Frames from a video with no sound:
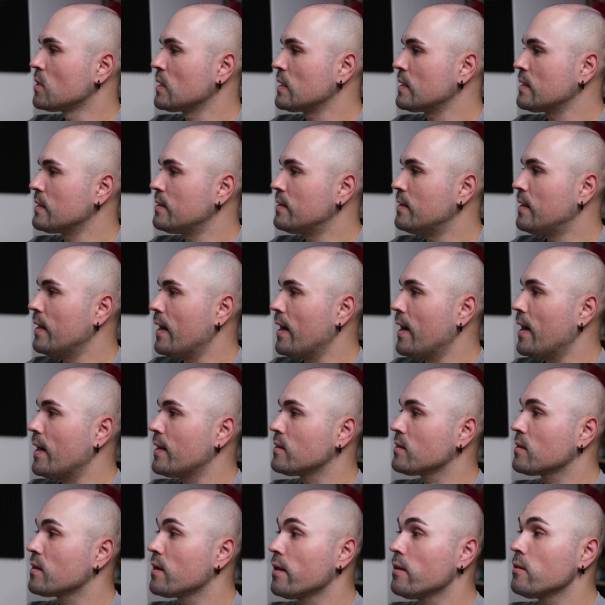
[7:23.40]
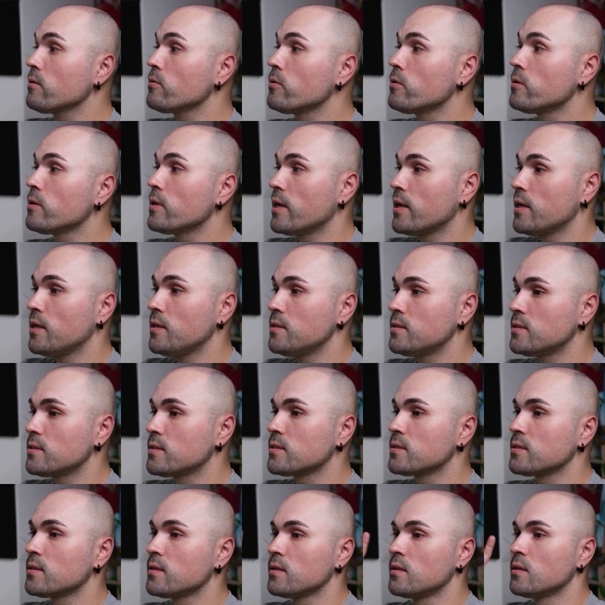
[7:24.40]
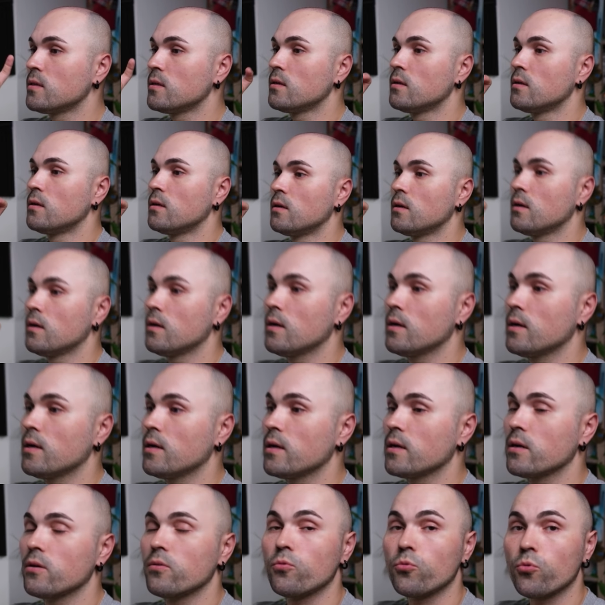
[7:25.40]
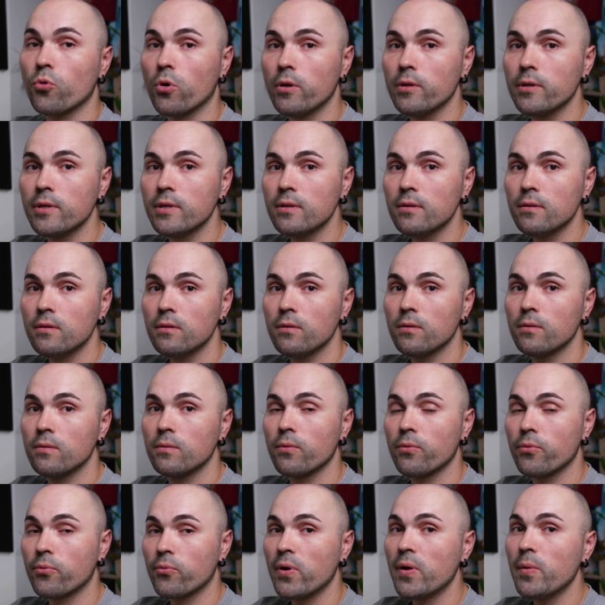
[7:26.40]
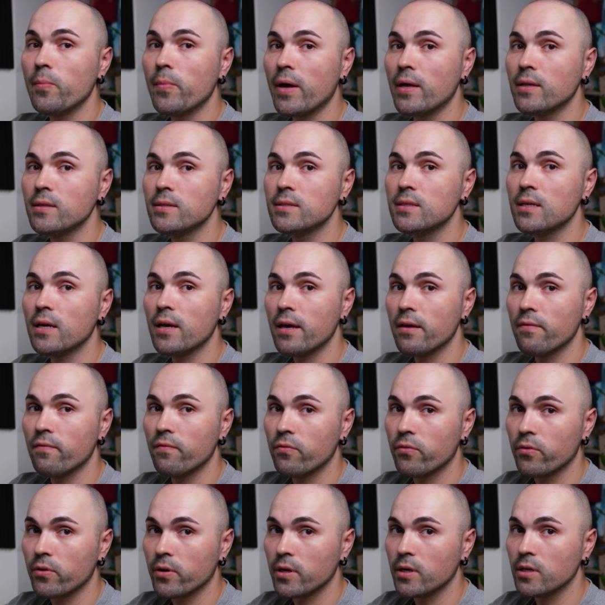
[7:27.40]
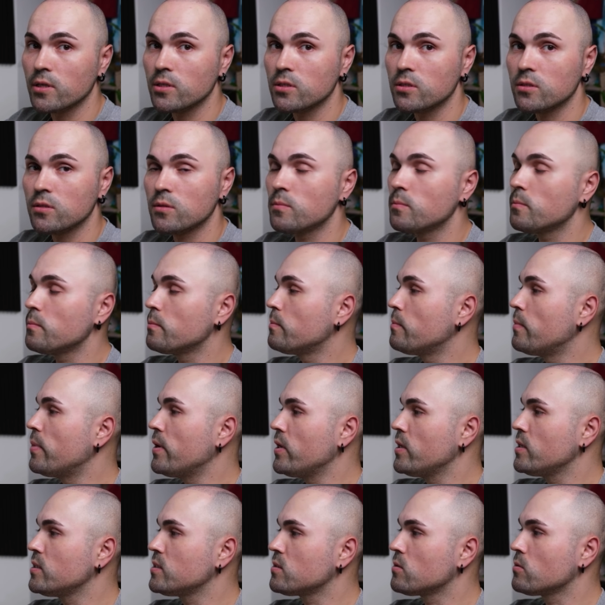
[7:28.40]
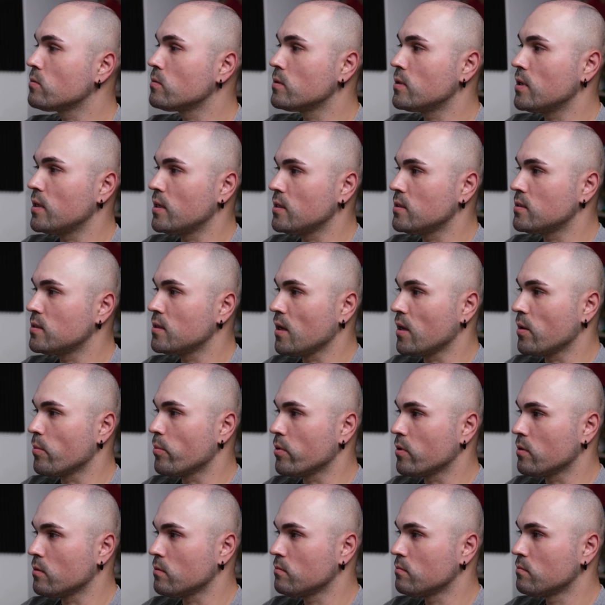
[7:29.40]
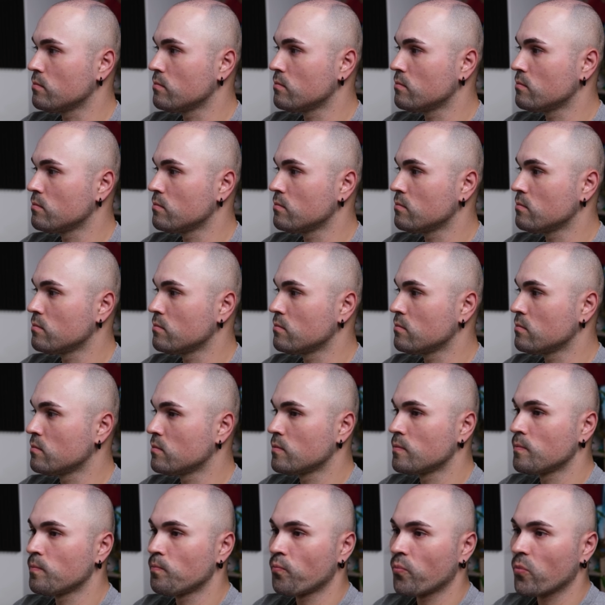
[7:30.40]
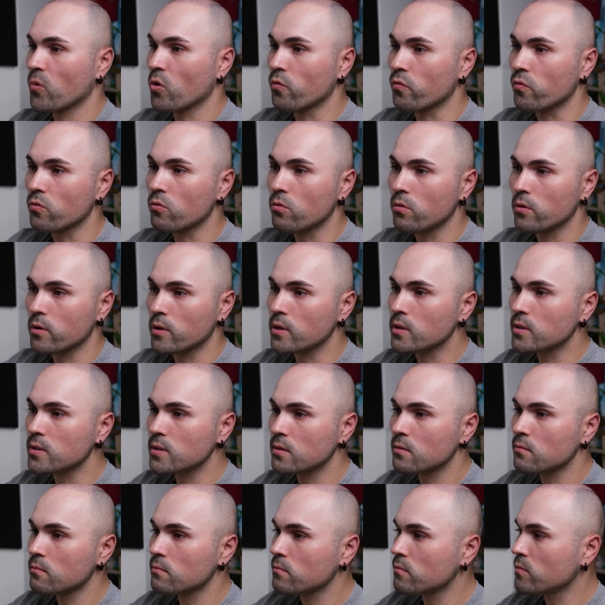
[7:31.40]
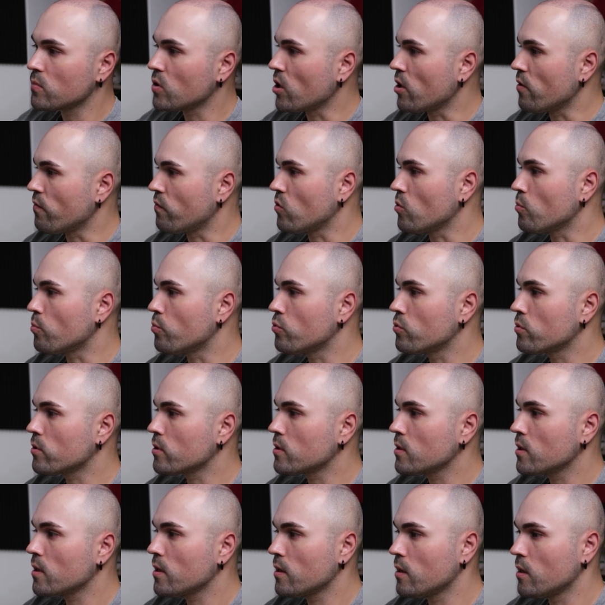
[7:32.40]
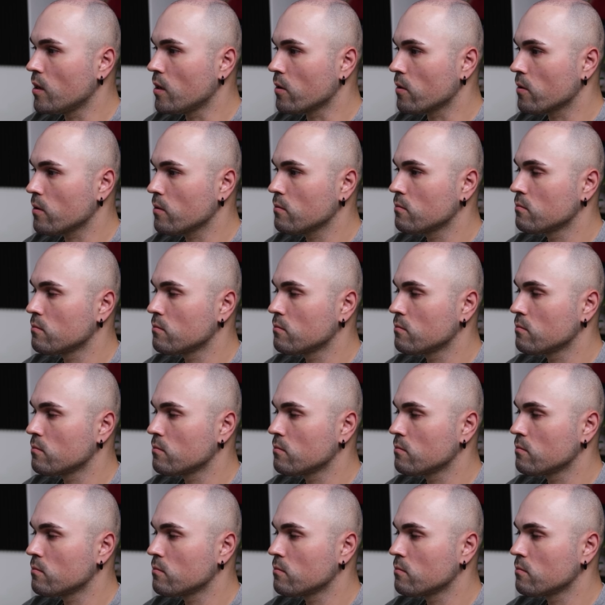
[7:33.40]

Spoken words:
that calculates a rolling 3 months average based on date table. Of course, if you put it here,